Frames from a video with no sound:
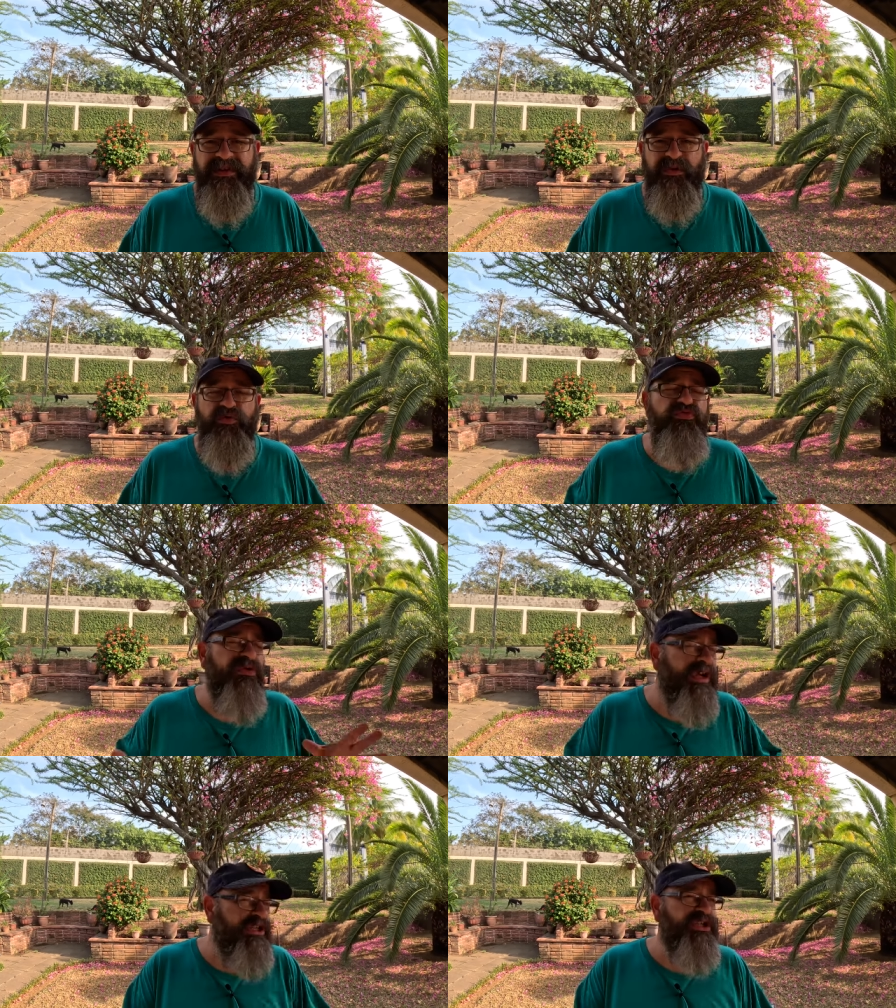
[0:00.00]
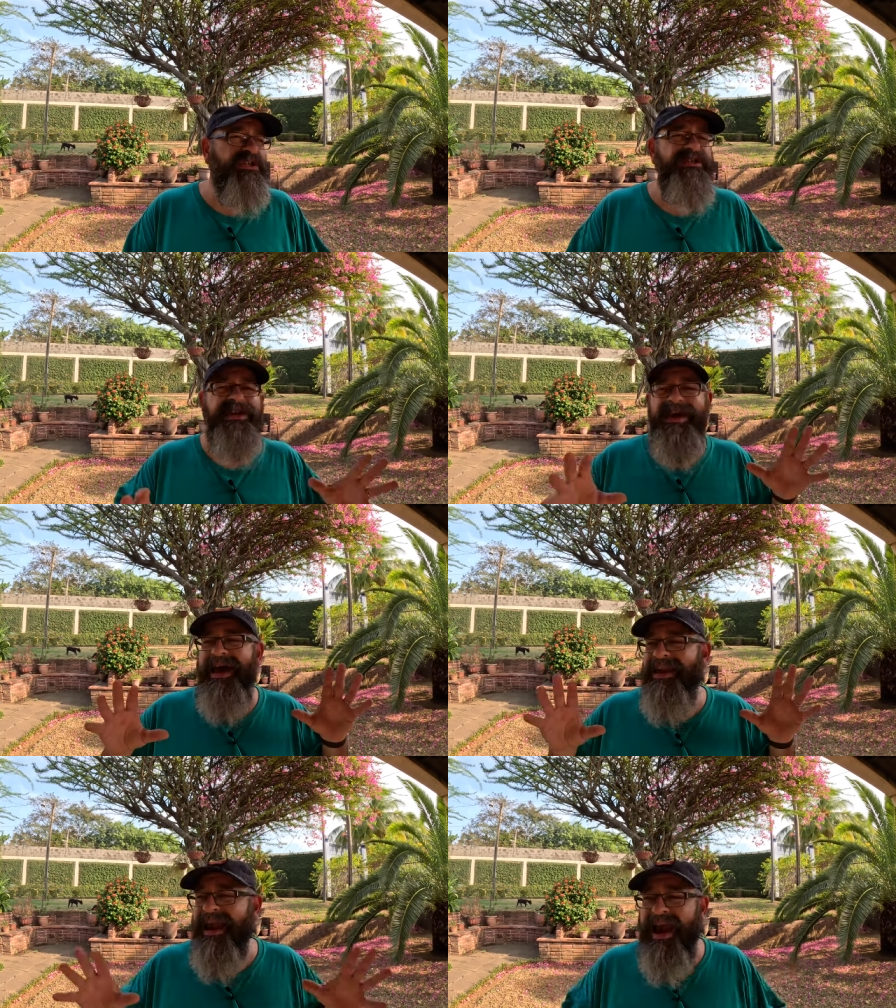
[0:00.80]
different regions
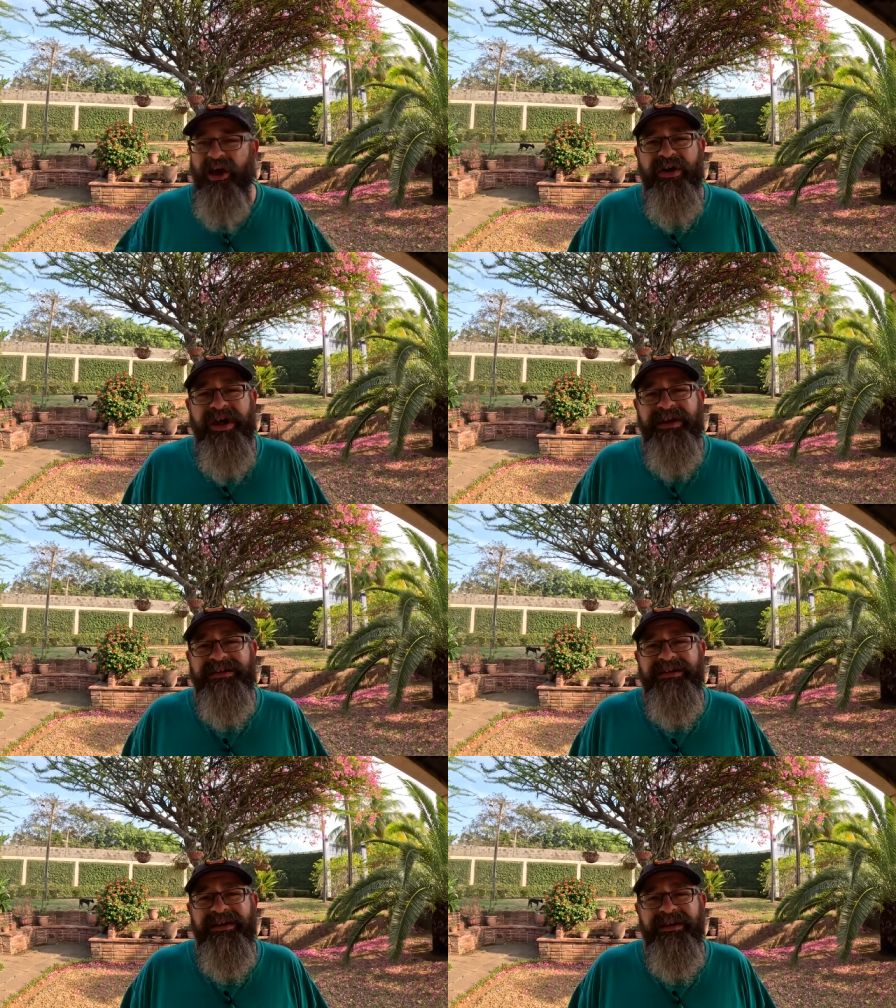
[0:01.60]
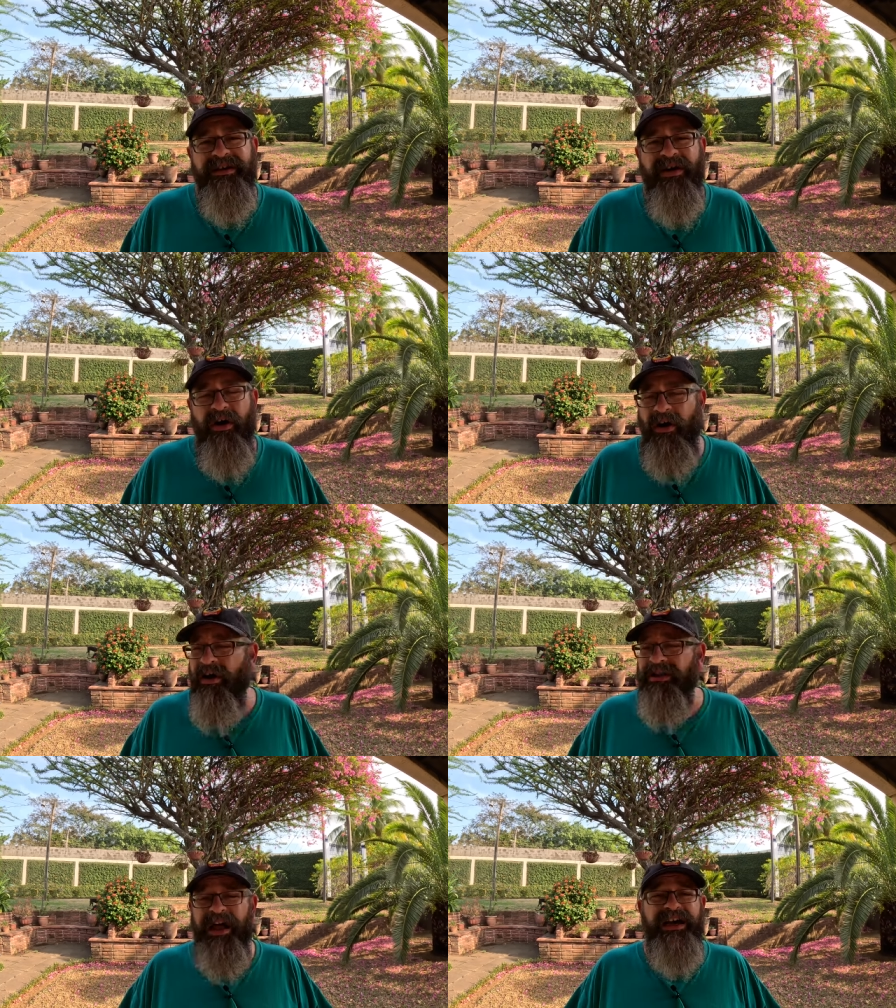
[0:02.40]
and areas,
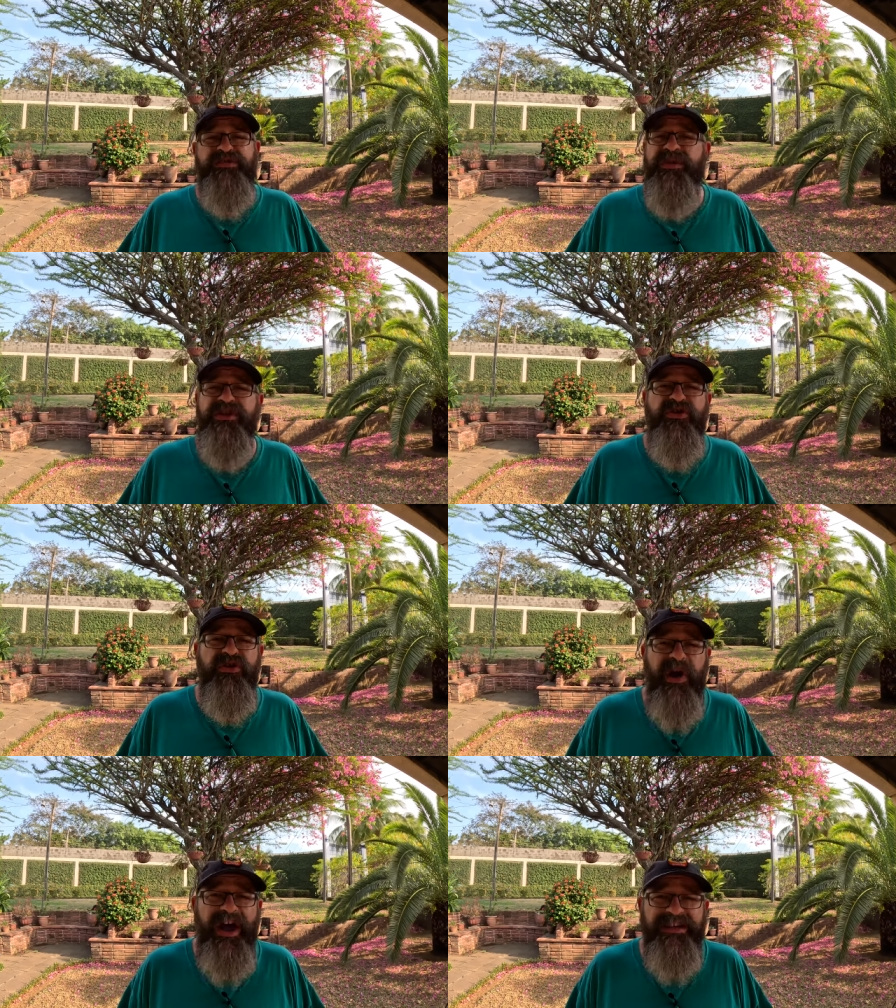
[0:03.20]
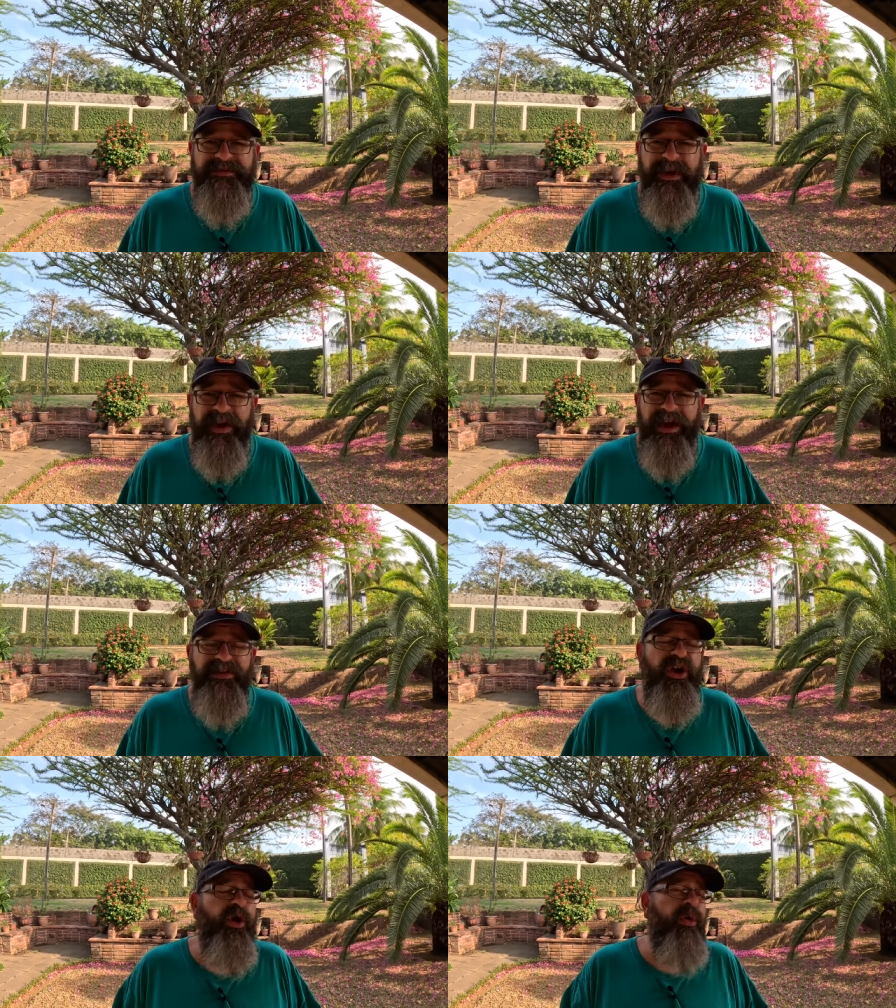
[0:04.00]
all lies within your grasp.
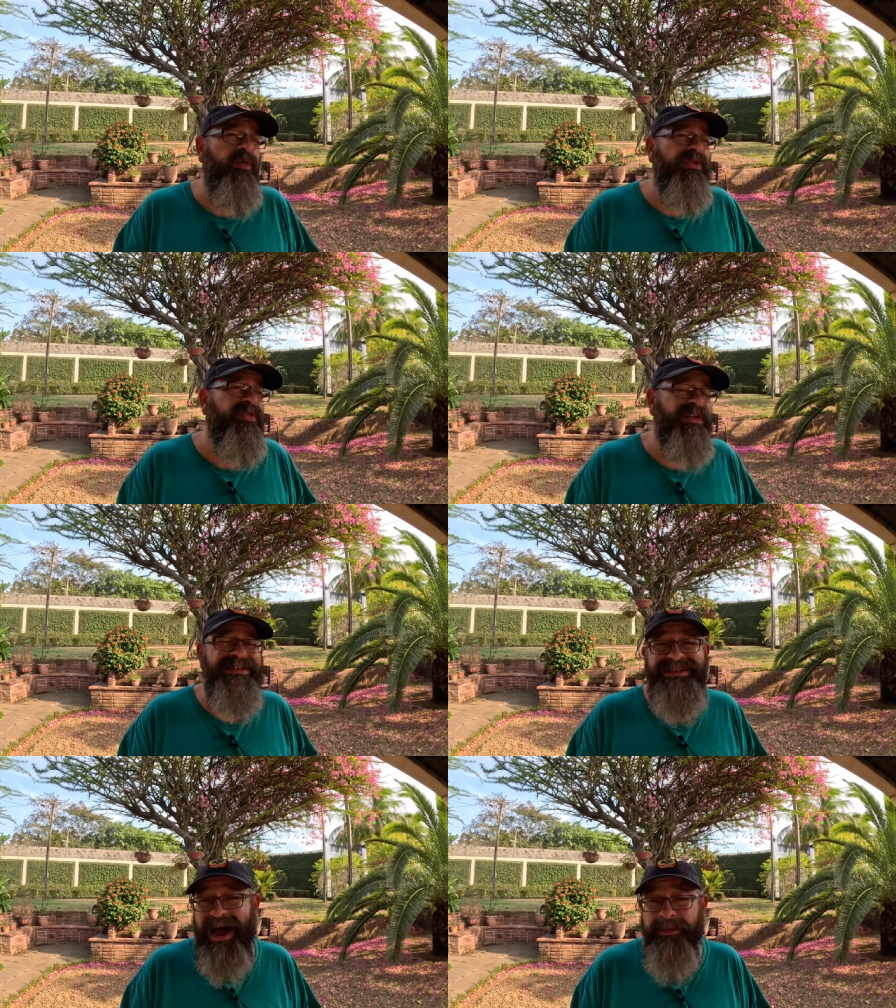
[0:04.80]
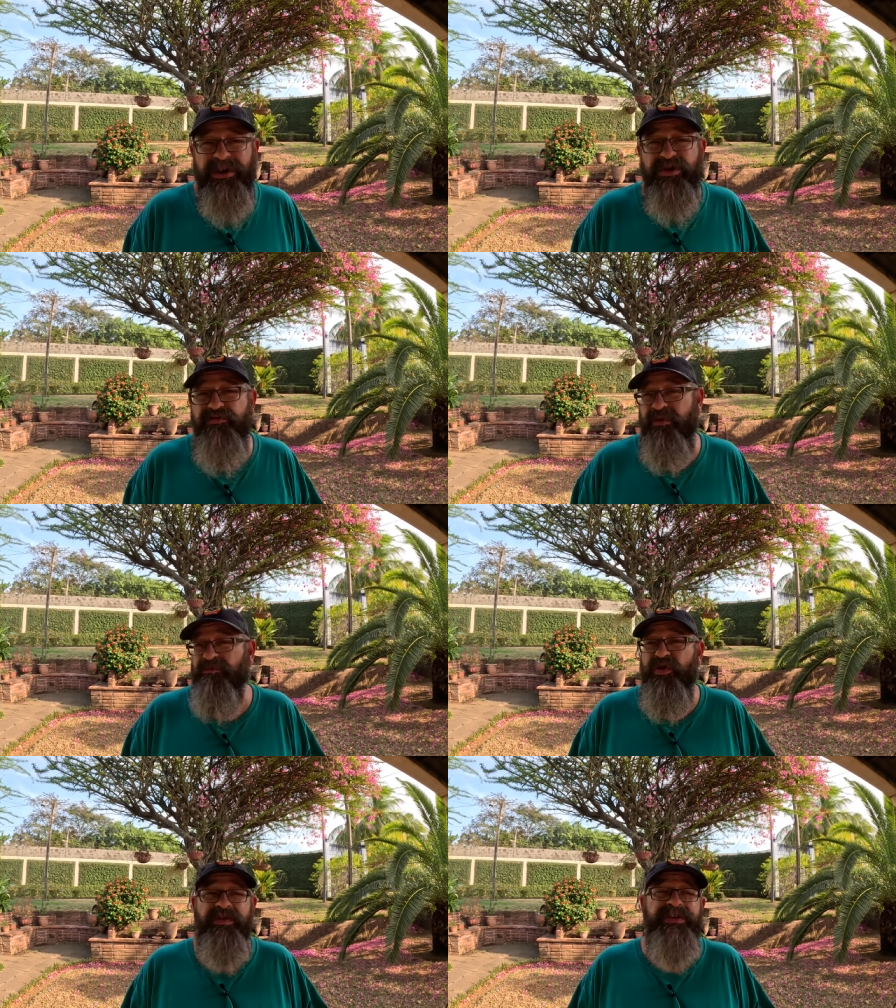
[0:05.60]
And the only thing stopping you from
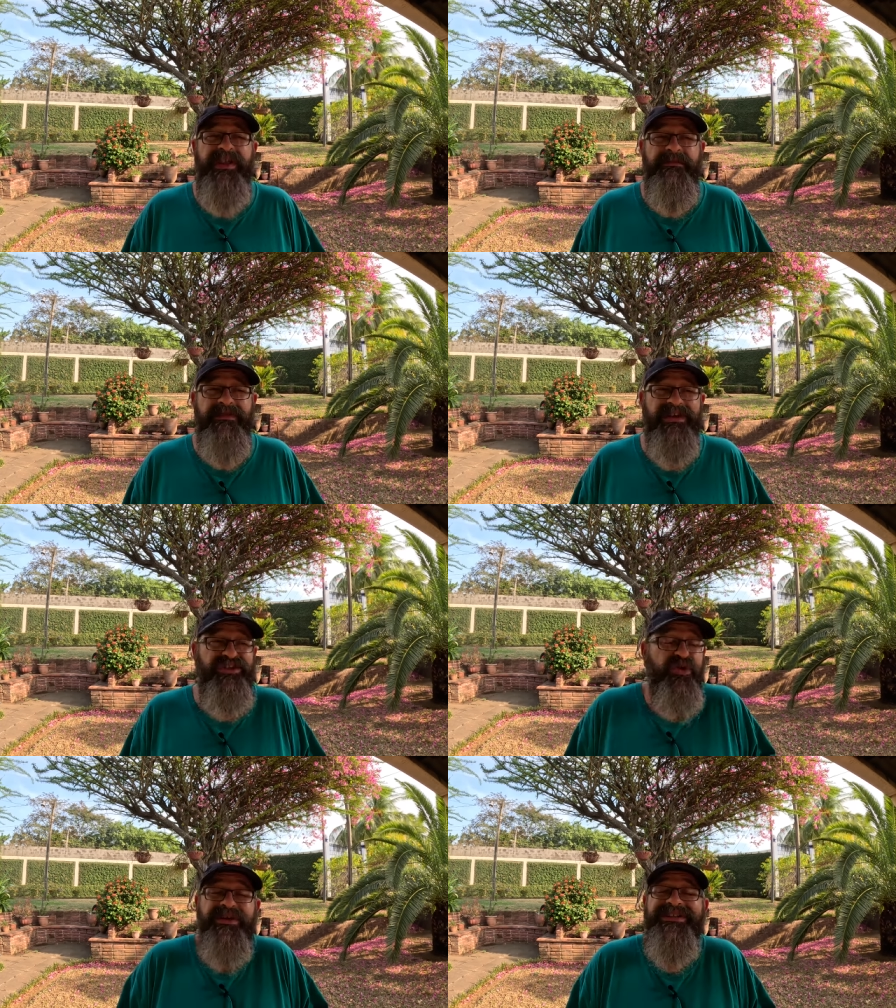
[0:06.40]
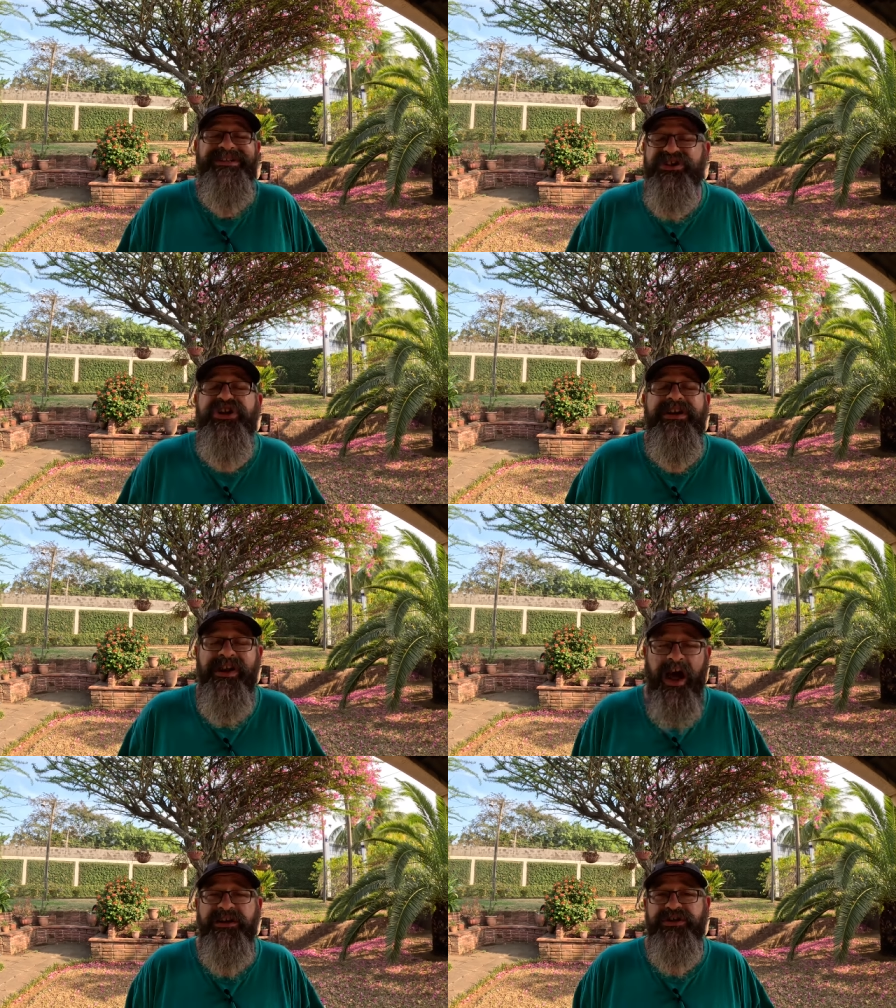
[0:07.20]
moving to them is your decision
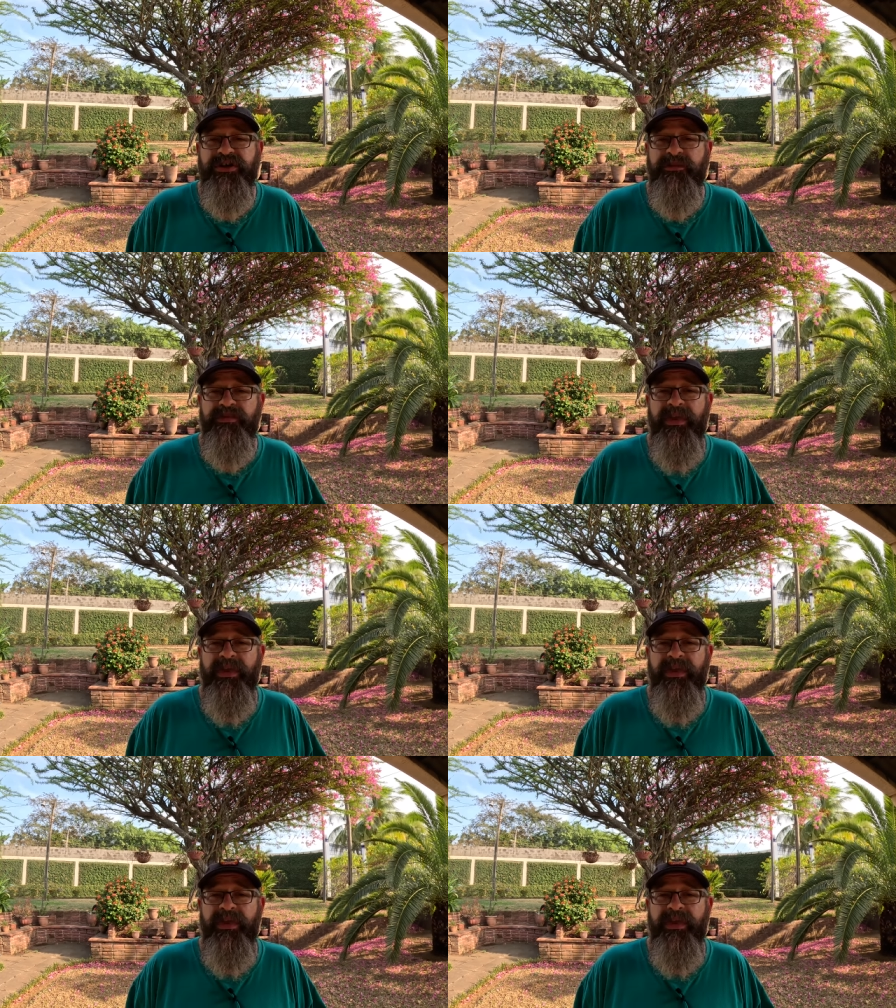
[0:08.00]
not to.